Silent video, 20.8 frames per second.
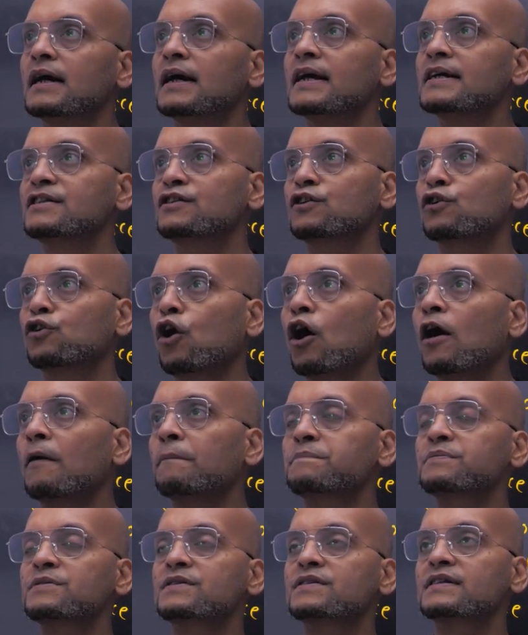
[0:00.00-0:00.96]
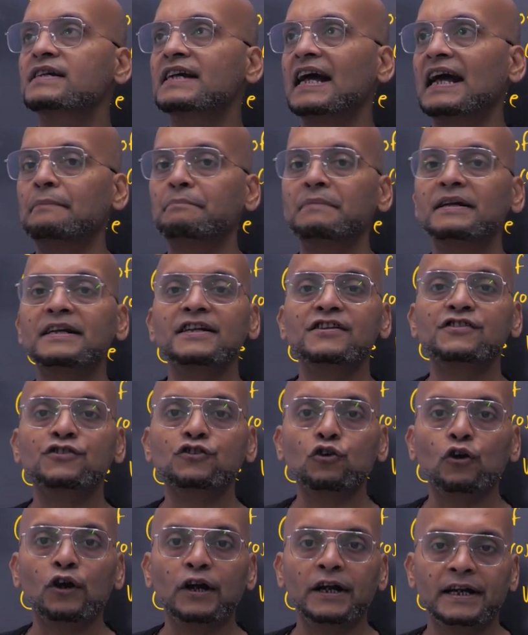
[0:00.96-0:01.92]
his crops can be
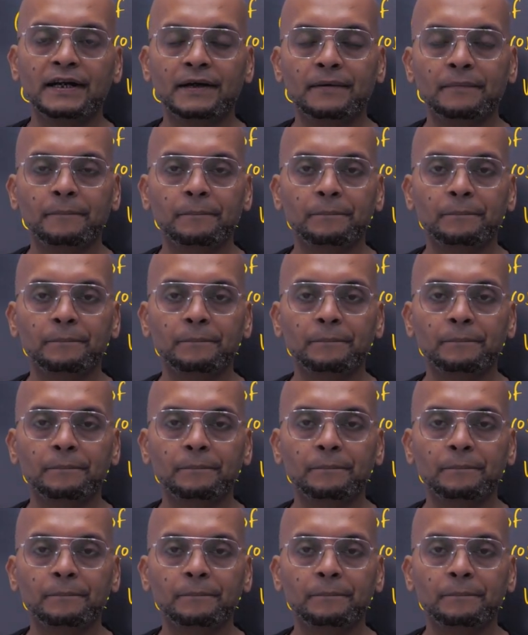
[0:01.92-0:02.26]
destroyed